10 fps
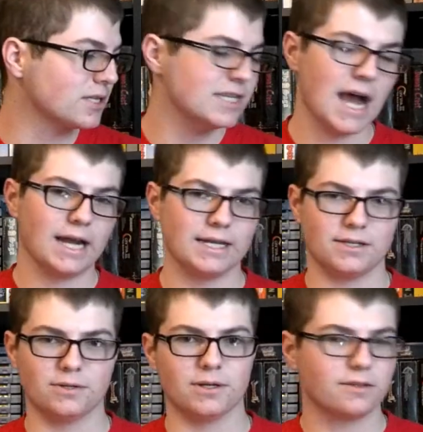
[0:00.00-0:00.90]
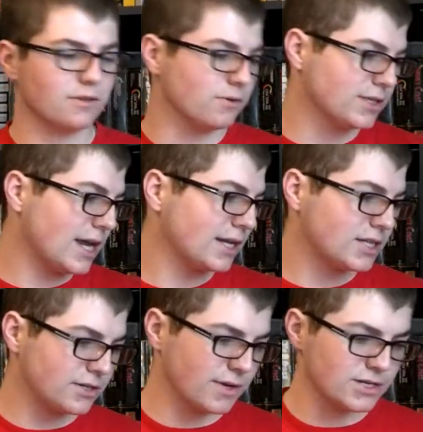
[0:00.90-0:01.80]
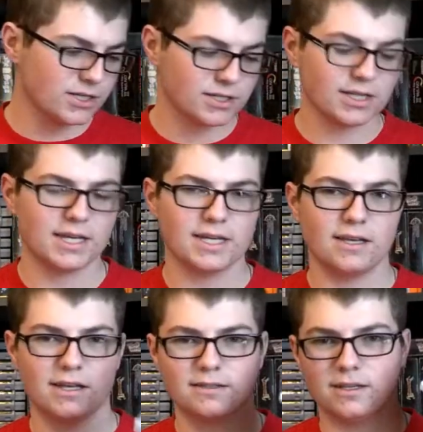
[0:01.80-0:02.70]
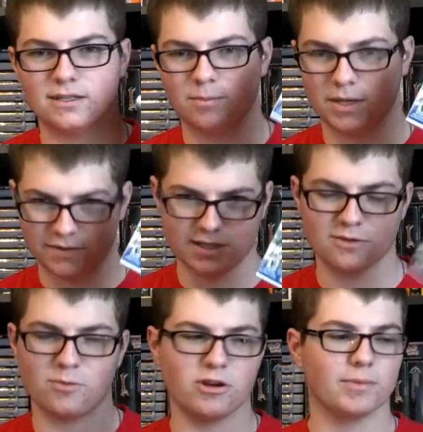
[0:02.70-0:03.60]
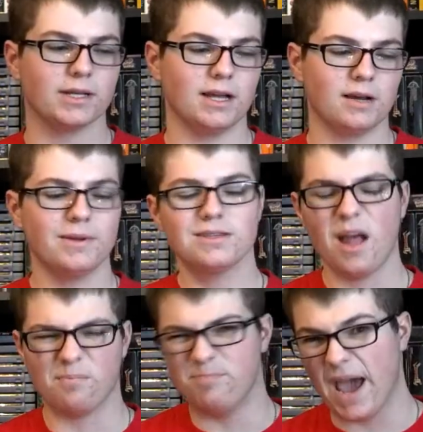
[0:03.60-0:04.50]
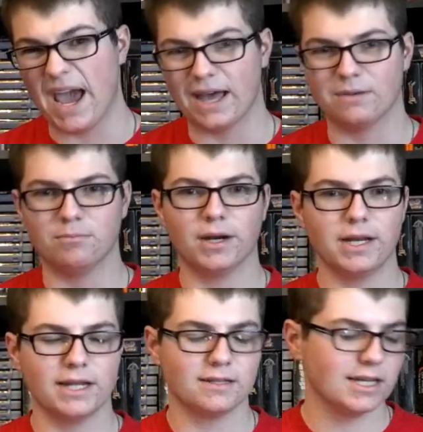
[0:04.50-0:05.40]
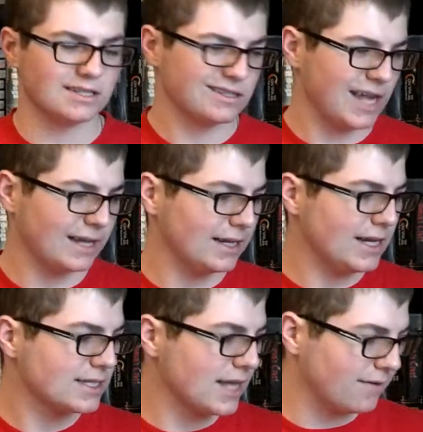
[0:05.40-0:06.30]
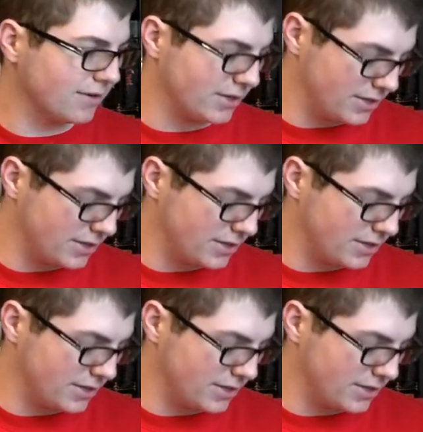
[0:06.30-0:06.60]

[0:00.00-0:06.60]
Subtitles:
not into it. So Sonic Generations is a bit of a disappointment. It's not bad, but it's not very